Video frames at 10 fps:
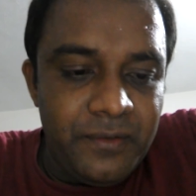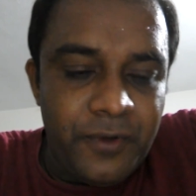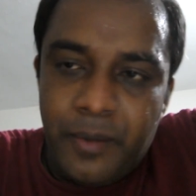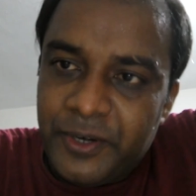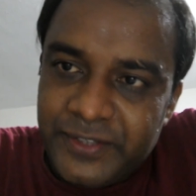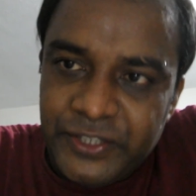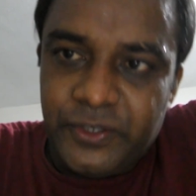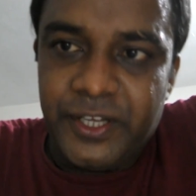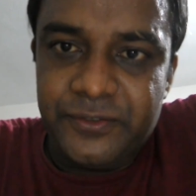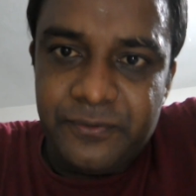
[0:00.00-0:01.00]
for about
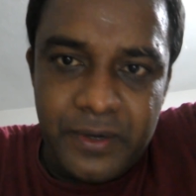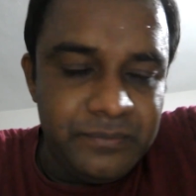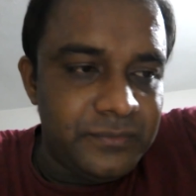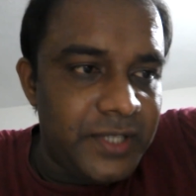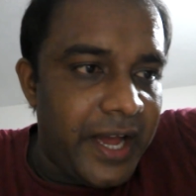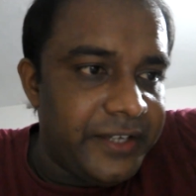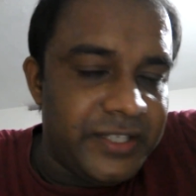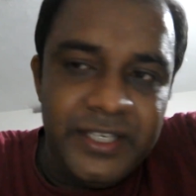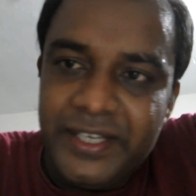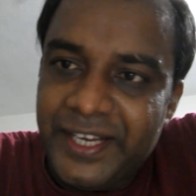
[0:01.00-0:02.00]
centuries. From the
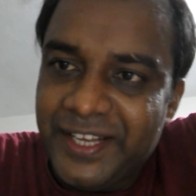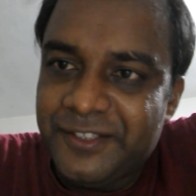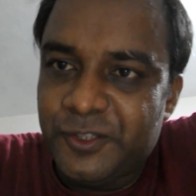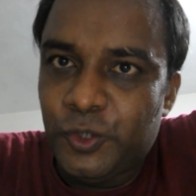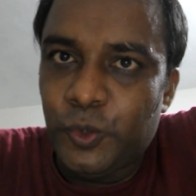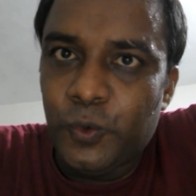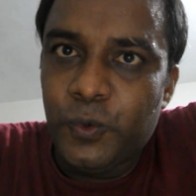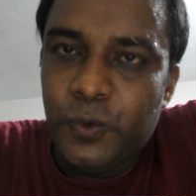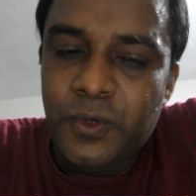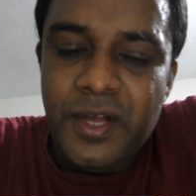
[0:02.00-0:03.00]
ancient Greece
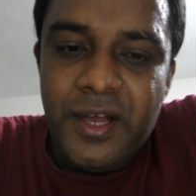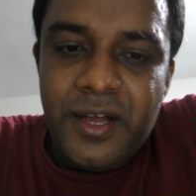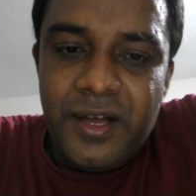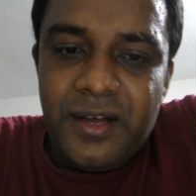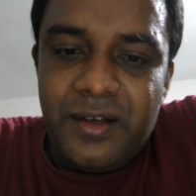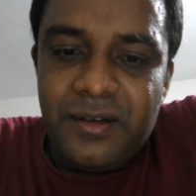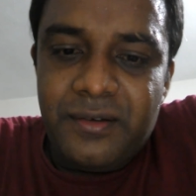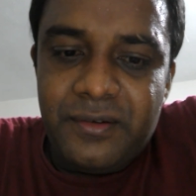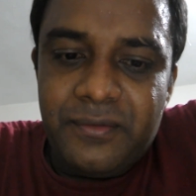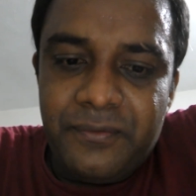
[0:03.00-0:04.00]
to
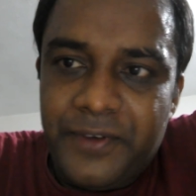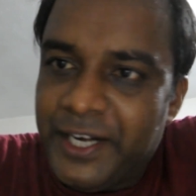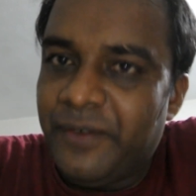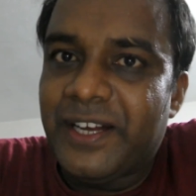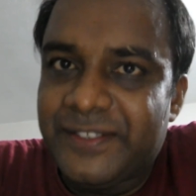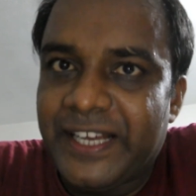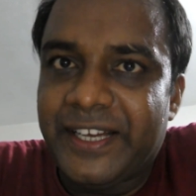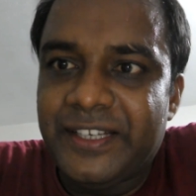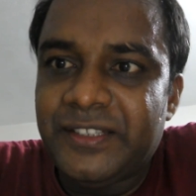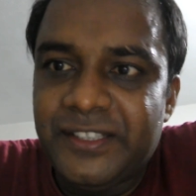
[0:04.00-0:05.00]
World War
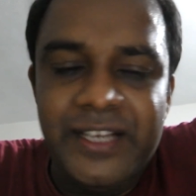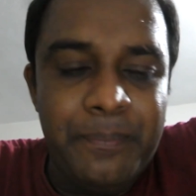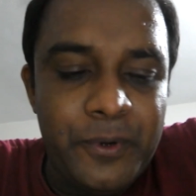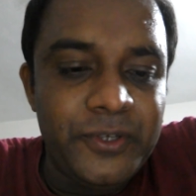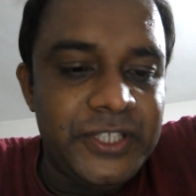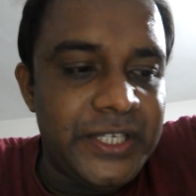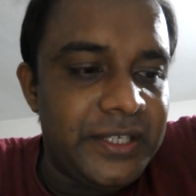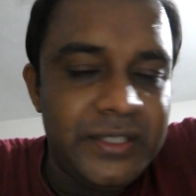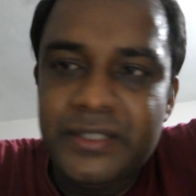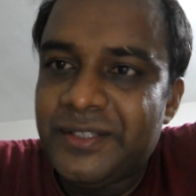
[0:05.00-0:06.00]
II, this approach
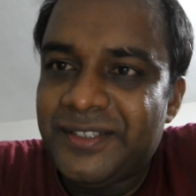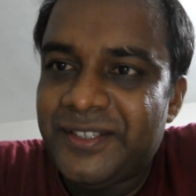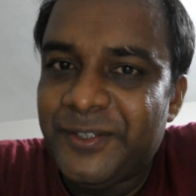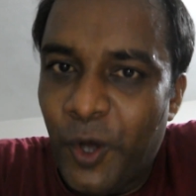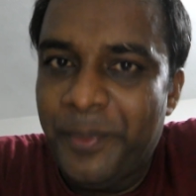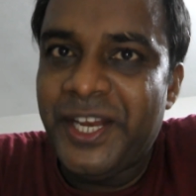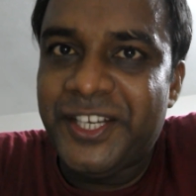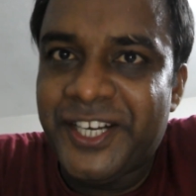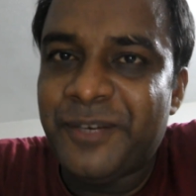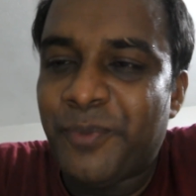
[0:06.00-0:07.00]

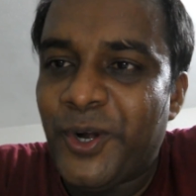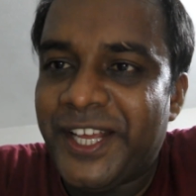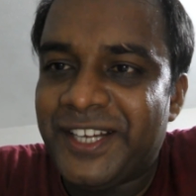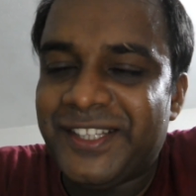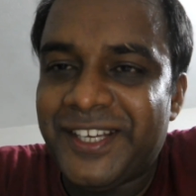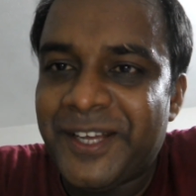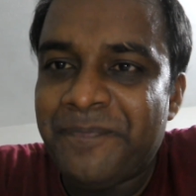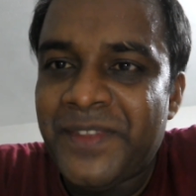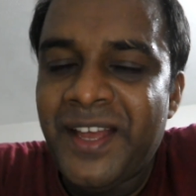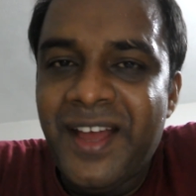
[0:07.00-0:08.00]
dominated in political
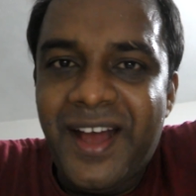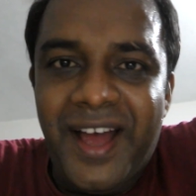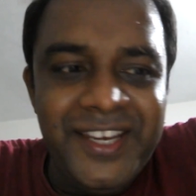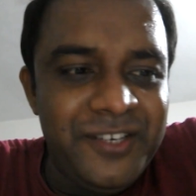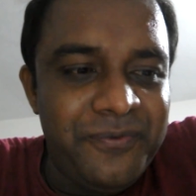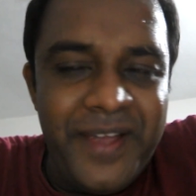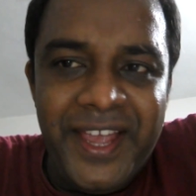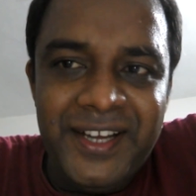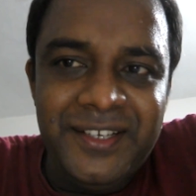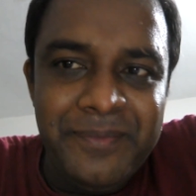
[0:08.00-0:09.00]
thinking, and it
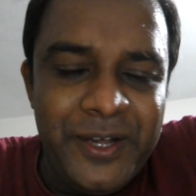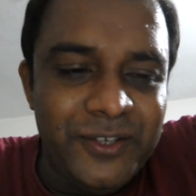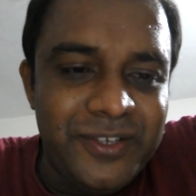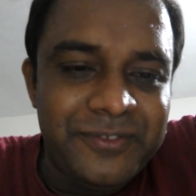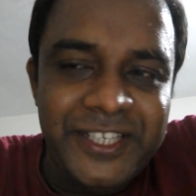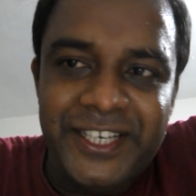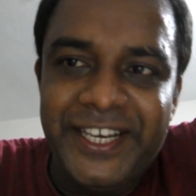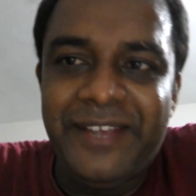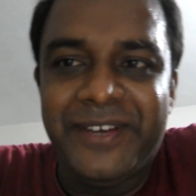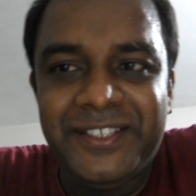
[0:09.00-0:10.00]
failed because of certain
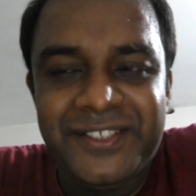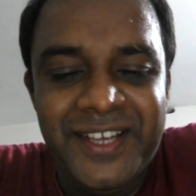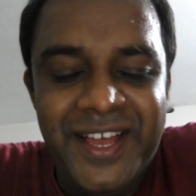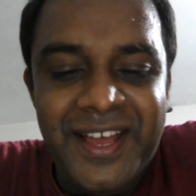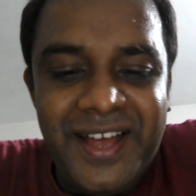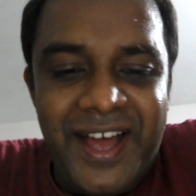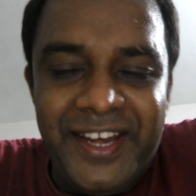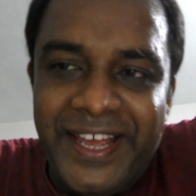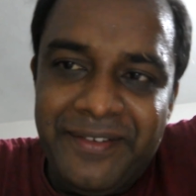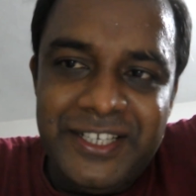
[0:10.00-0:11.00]
events, and
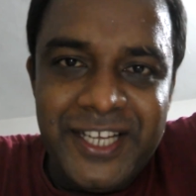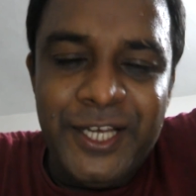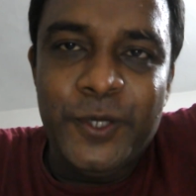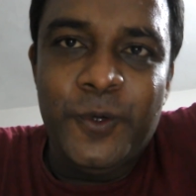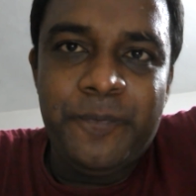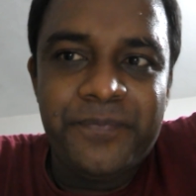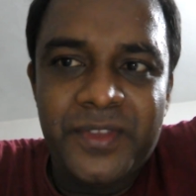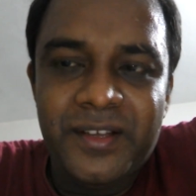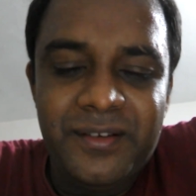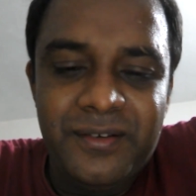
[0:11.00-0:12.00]
I will tell you
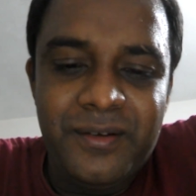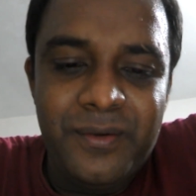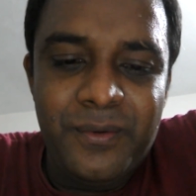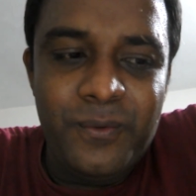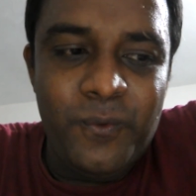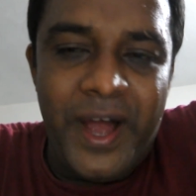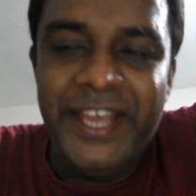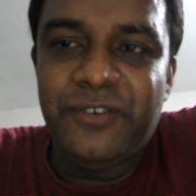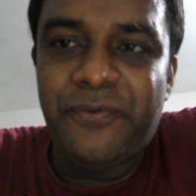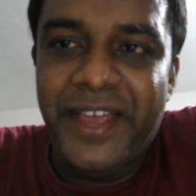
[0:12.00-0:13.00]
why
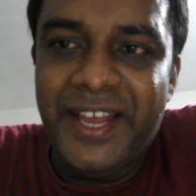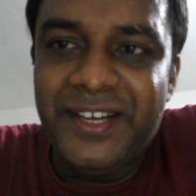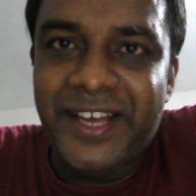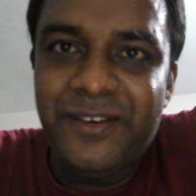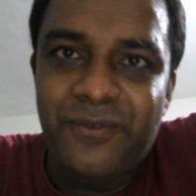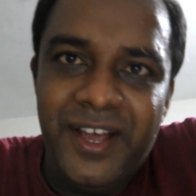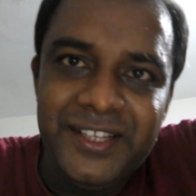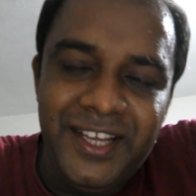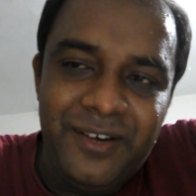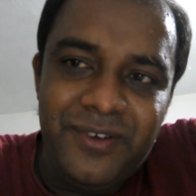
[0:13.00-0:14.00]
it failed and why
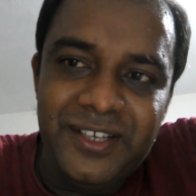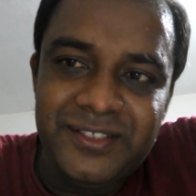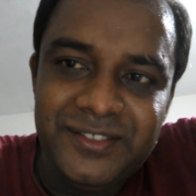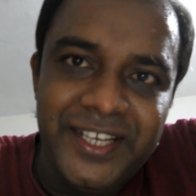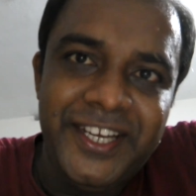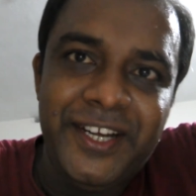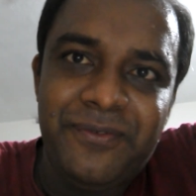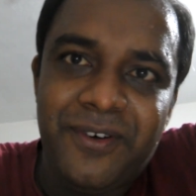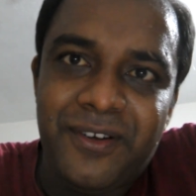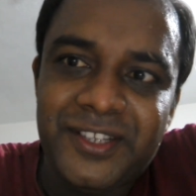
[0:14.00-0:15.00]
there was the need
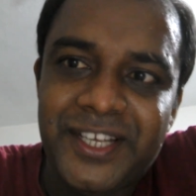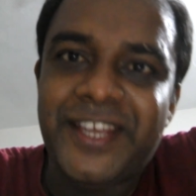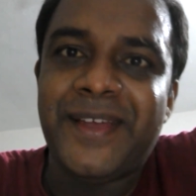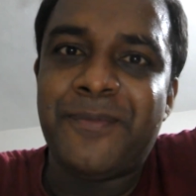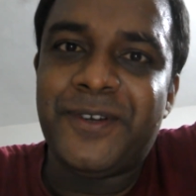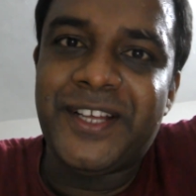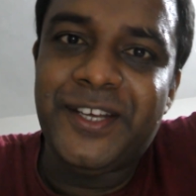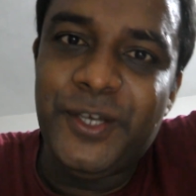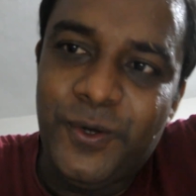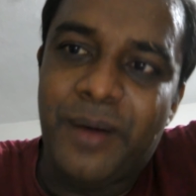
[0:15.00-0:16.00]
for thinking about the
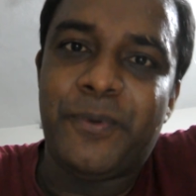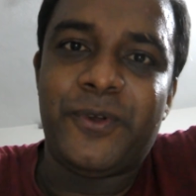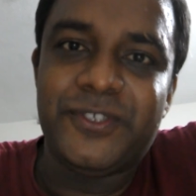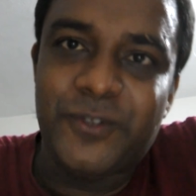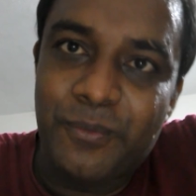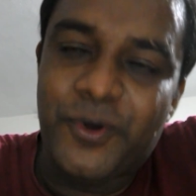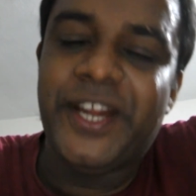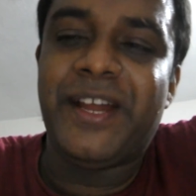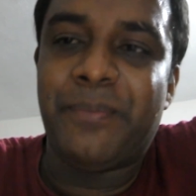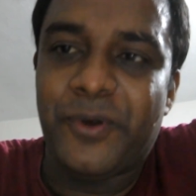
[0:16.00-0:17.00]
new approaches or
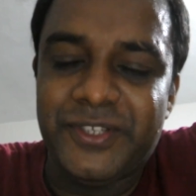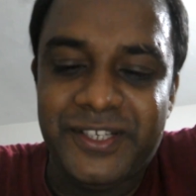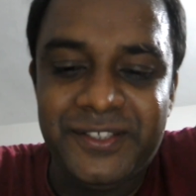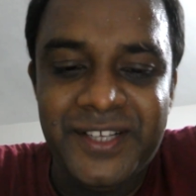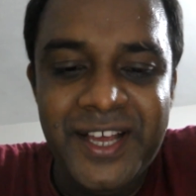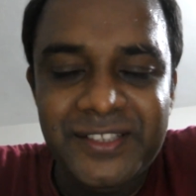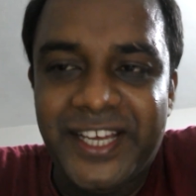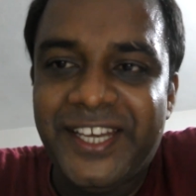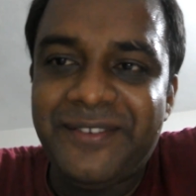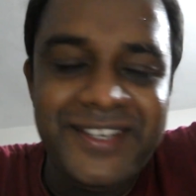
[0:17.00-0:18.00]
modern approaches.
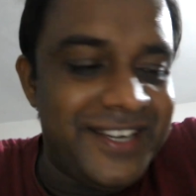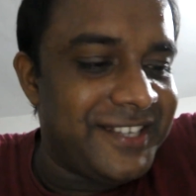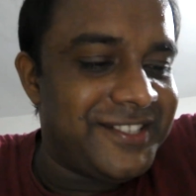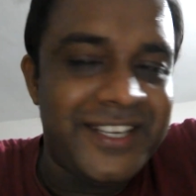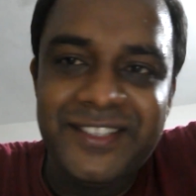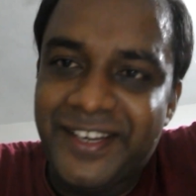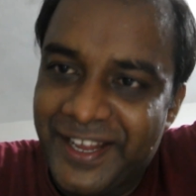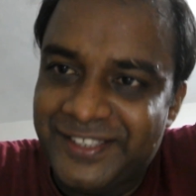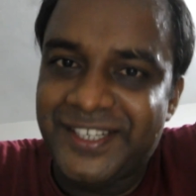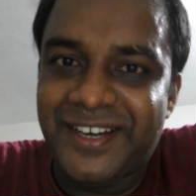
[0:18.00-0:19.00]
That I will lecture in the
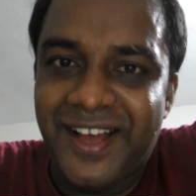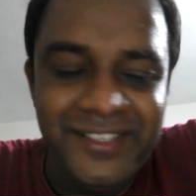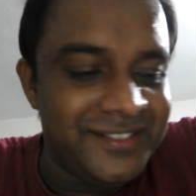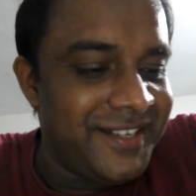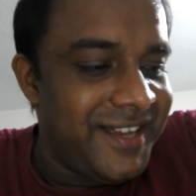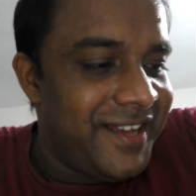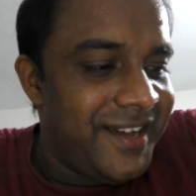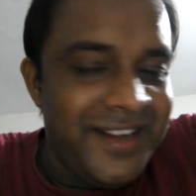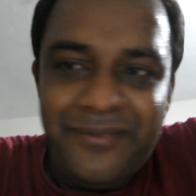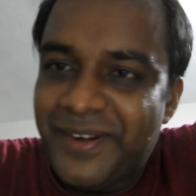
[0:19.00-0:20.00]
next class.
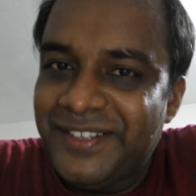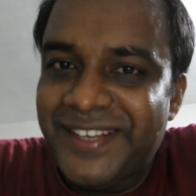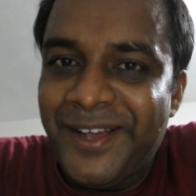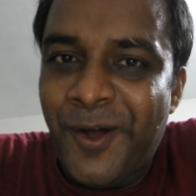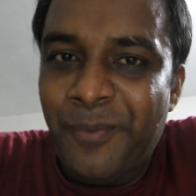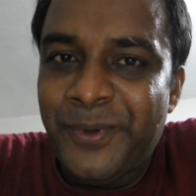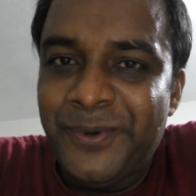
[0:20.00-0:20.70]
Friends, I hope